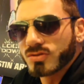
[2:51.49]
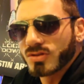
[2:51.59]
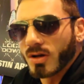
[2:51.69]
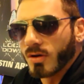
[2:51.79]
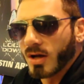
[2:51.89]

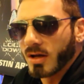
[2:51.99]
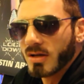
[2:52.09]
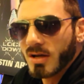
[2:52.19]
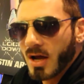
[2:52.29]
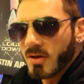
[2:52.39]
So
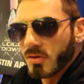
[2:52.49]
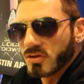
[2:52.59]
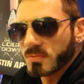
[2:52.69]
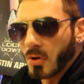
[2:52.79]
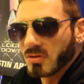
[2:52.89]

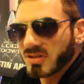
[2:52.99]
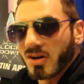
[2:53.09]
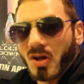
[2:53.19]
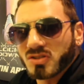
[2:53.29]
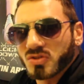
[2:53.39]
there's protein
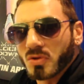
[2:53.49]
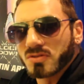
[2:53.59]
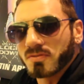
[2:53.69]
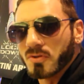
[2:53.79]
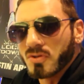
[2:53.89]
in all
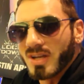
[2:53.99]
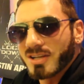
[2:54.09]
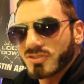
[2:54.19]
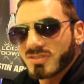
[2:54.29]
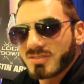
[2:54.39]
sorts of food,
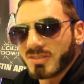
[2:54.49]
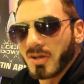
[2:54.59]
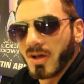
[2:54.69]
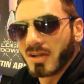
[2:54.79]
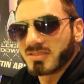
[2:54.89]
not just
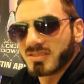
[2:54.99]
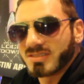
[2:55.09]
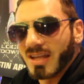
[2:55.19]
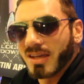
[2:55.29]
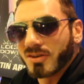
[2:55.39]
hunks of
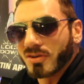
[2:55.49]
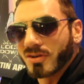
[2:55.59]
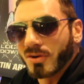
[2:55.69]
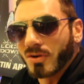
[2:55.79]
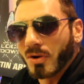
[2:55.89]
steak
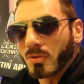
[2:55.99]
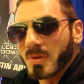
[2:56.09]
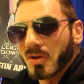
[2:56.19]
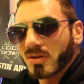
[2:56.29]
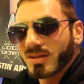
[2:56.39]
or
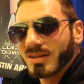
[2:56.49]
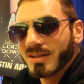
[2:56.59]
milk.